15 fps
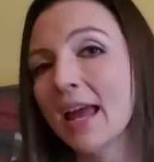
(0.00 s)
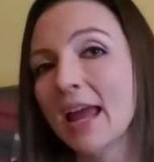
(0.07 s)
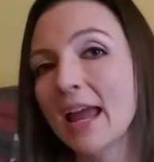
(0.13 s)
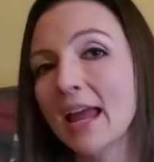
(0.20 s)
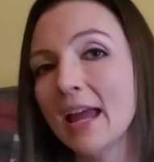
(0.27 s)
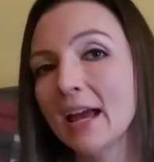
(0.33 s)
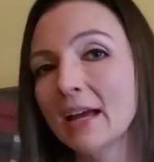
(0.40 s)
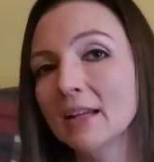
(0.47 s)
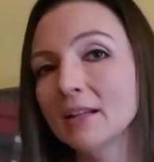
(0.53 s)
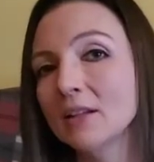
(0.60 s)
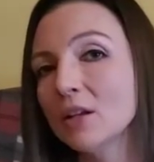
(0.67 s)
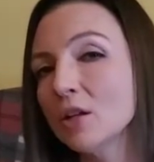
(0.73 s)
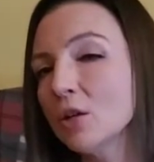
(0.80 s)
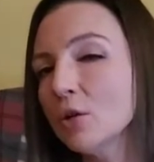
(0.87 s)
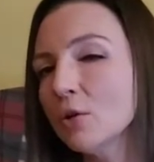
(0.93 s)
And
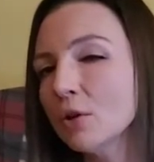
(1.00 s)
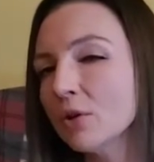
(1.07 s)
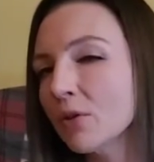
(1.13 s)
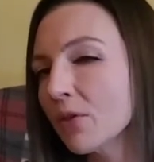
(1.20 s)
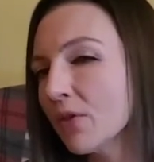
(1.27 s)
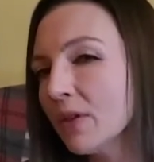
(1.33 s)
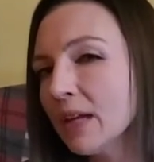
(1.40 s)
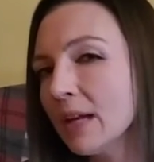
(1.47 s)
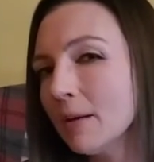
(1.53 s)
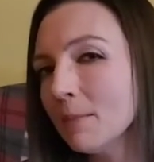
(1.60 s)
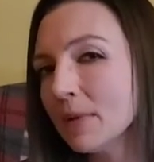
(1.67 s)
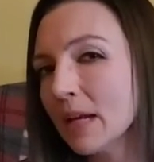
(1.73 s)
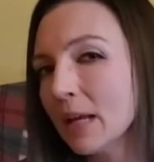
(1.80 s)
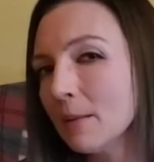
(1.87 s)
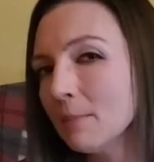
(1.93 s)
your
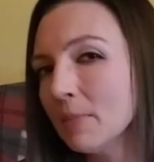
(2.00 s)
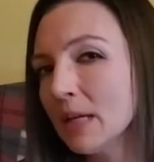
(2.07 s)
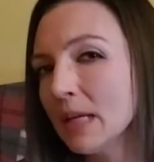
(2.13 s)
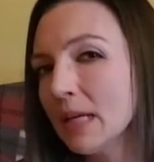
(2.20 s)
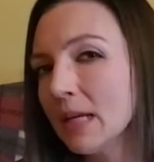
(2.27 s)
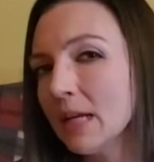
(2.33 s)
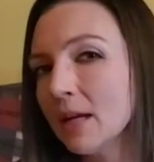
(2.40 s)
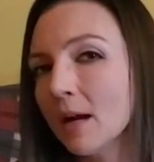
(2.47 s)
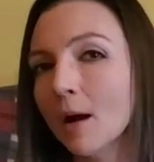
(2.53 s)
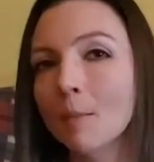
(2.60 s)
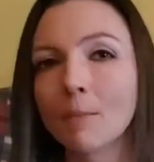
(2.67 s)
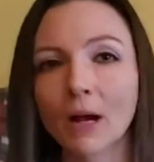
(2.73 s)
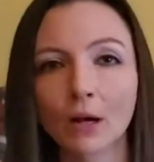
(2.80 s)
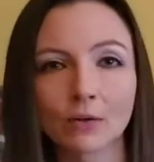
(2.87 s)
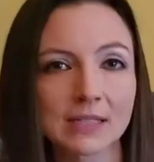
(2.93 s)
theme can be
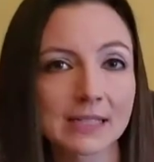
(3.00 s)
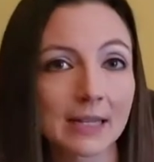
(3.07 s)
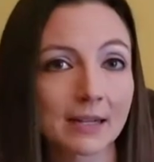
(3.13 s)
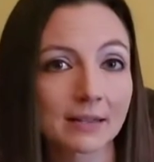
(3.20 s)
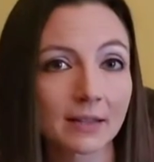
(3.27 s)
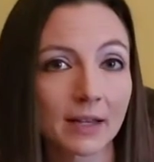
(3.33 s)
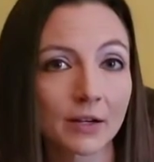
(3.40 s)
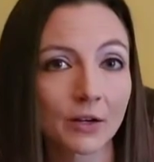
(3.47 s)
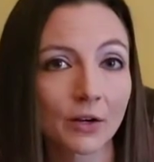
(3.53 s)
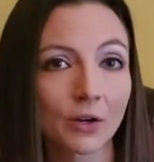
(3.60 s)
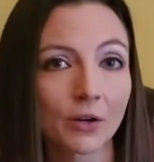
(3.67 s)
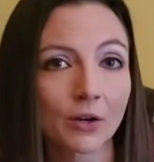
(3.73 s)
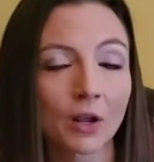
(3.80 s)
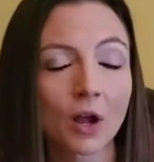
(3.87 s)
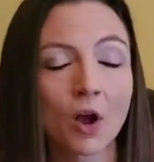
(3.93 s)
about St.
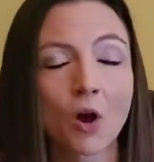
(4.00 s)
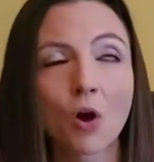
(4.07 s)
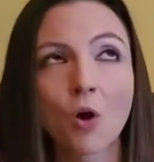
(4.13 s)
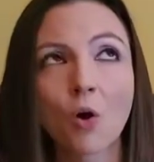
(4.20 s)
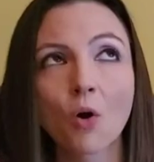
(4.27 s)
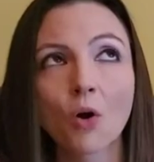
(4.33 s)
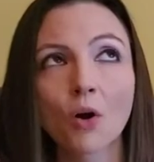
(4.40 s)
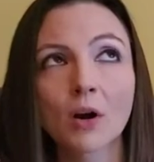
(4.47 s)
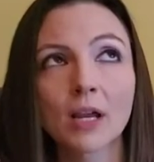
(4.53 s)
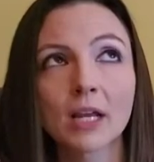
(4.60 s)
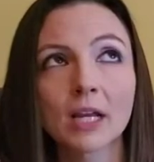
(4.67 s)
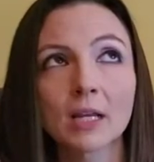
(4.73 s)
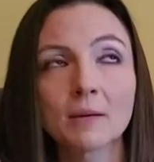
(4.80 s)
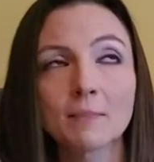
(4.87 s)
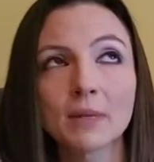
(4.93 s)
Leonard, or
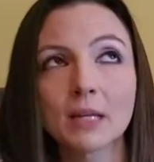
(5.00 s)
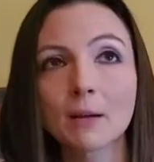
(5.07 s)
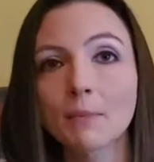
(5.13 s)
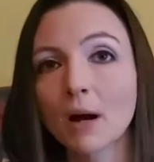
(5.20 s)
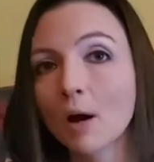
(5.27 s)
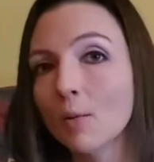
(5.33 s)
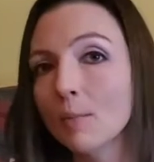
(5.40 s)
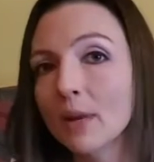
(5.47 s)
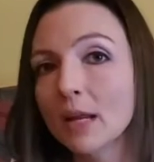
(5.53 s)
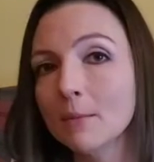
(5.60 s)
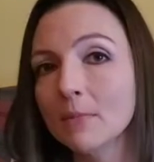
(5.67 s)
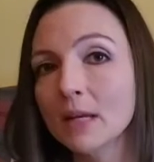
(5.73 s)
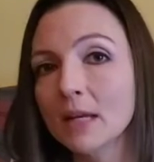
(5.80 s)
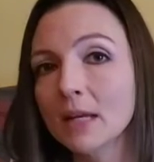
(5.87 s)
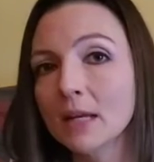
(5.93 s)
it can be about
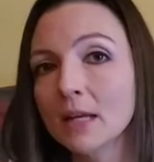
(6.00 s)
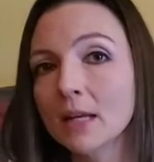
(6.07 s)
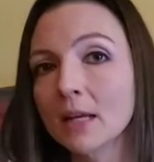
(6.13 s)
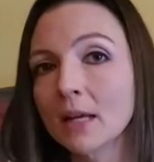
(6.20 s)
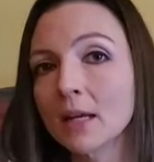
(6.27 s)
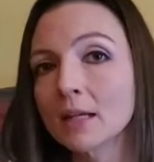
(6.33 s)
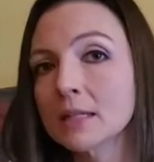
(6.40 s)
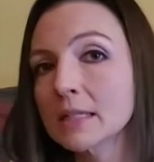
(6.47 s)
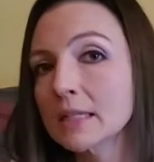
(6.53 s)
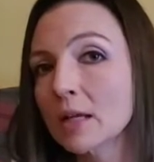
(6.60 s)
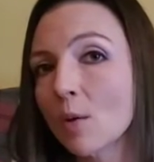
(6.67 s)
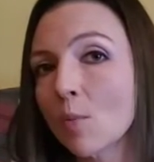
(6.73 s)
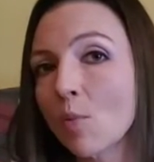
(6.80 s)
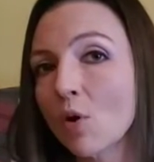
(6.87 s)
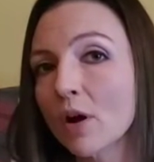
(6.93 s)
maybe
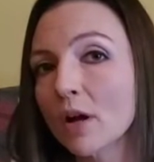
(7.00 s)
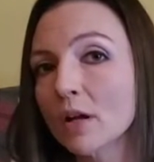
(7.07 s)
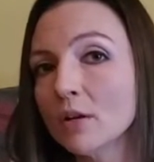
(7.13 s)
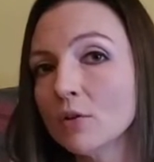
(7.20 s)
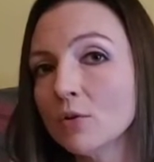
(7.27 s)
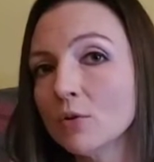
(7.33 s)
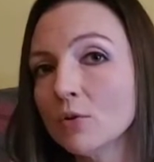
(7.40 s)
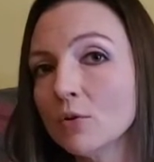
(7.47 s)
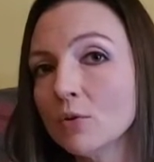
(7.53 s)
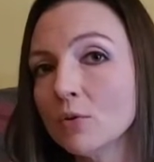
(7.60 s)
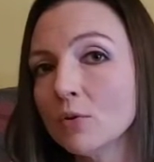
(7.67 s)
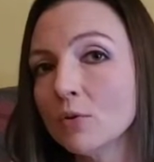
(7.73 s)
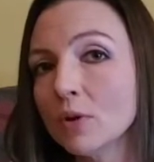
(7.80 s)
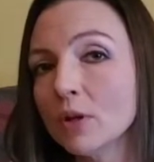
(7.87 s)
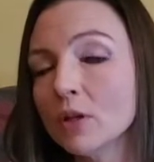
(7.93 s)
someone
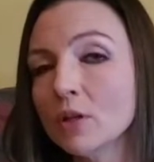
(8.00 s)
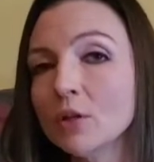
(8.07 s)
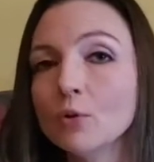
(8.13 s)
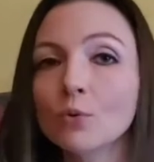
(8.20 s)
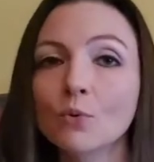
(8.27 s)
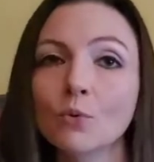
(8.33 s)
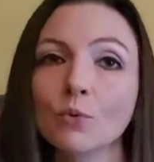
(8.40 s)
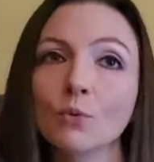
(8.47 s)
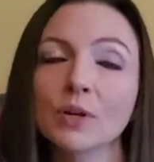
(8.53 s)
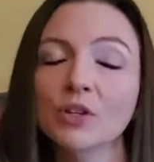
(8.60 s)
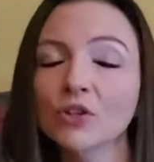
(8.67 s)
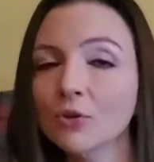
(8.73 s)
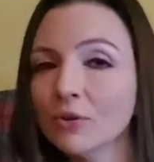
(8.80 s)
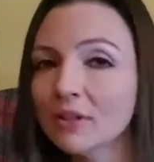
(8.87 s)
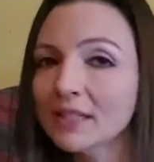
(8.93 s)
who you
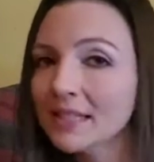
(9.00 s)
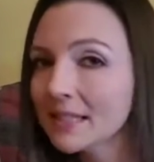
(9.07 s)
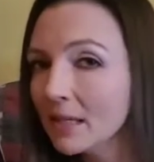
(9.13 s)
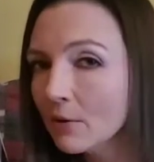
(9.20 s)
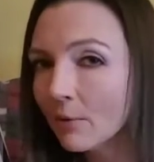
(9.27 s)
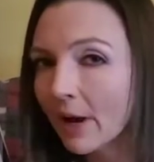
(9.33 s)
wish you could see